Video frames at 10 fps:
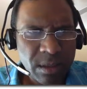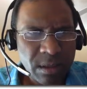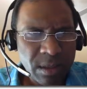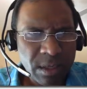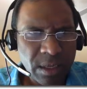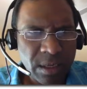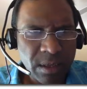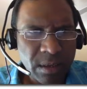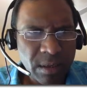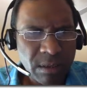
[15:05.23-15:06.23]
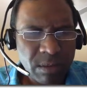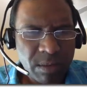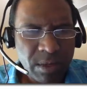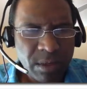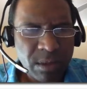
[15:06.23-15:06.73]
Okay, what
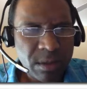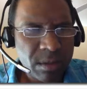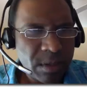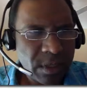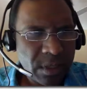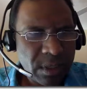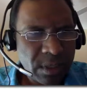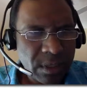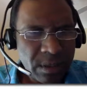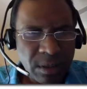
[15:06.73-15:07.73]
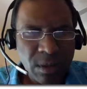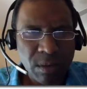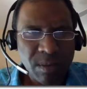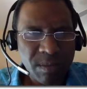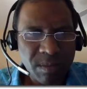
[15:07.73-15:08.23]
we want to do is,
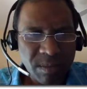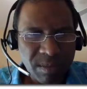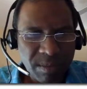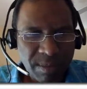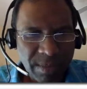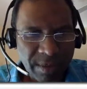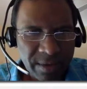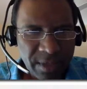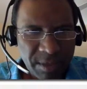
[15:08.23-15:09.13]
oh, silly